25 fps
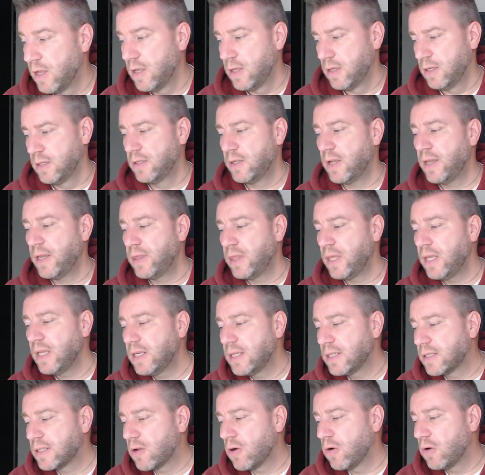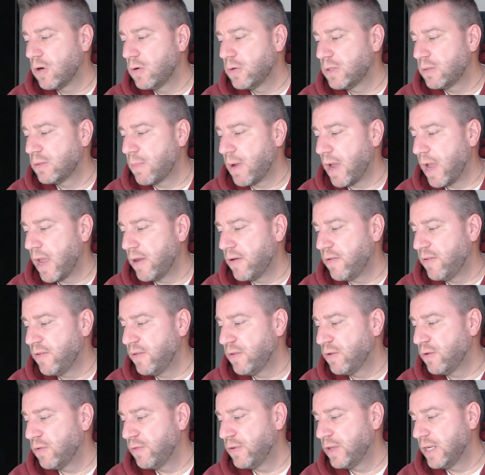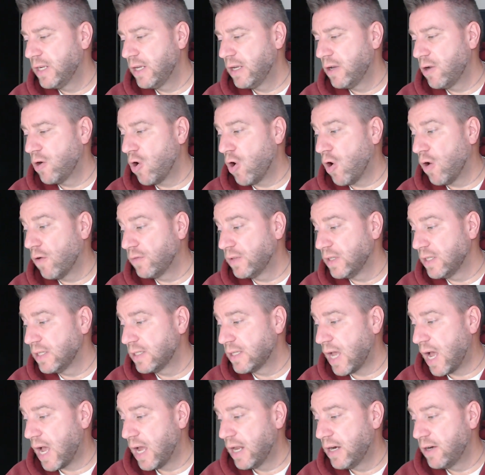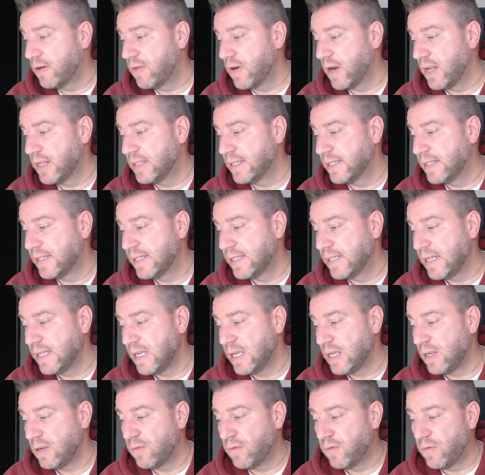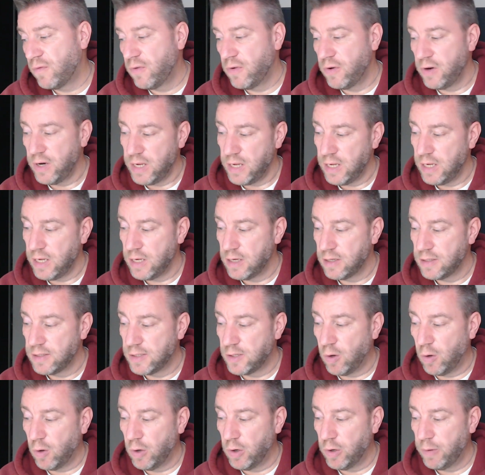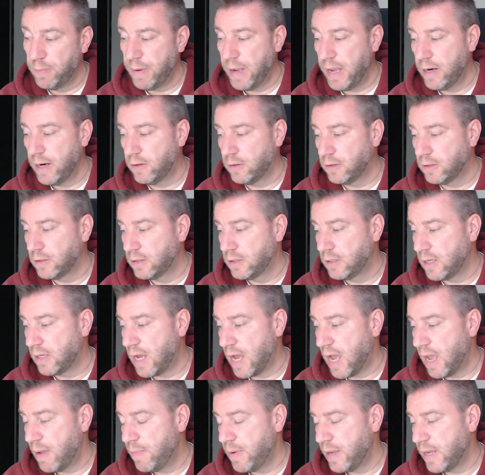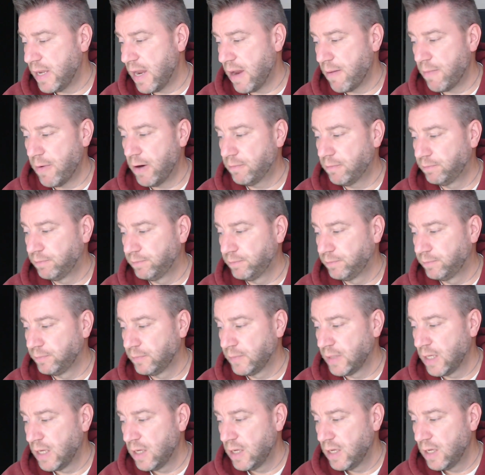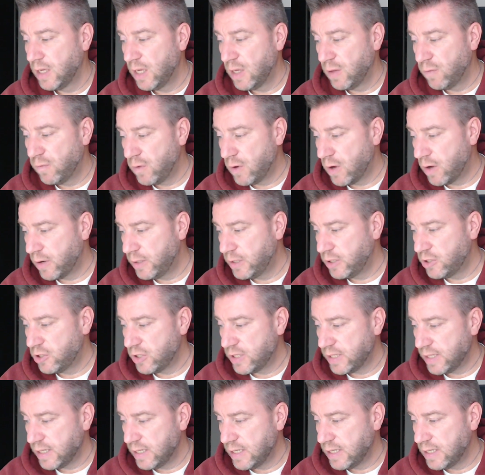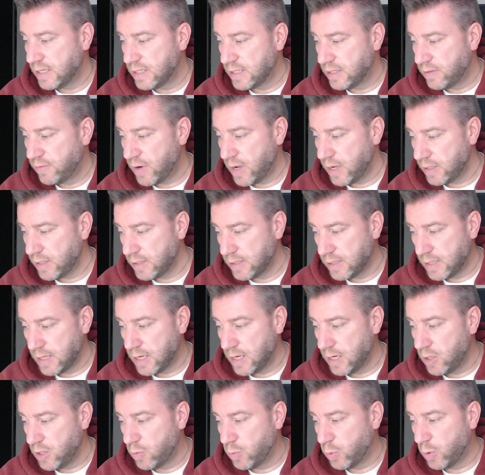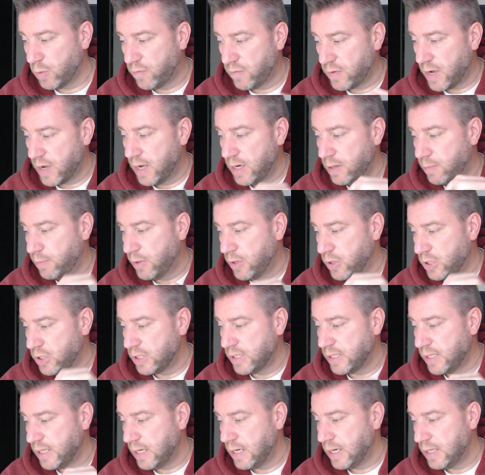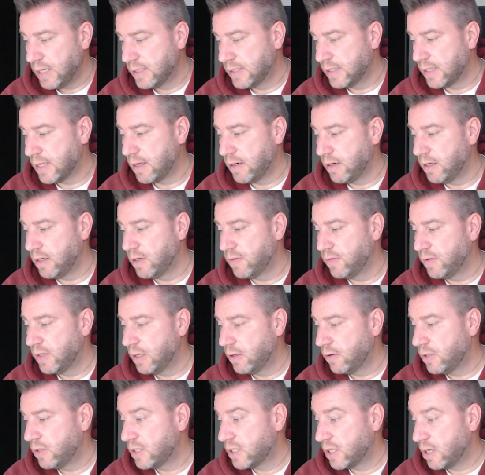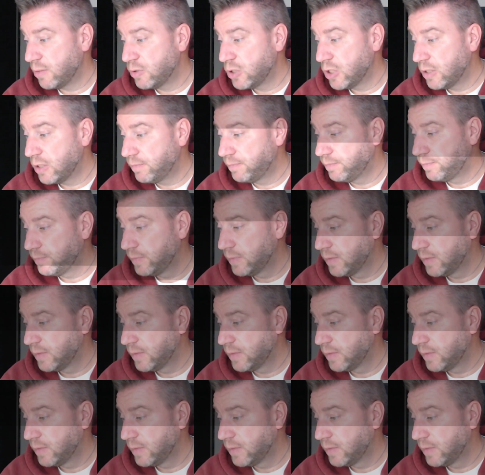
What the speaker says: So I think this concludes my review video of this Anran C3 solar paneled IP camera. If you are interested in this device, then you will find purchasing links down in the video description.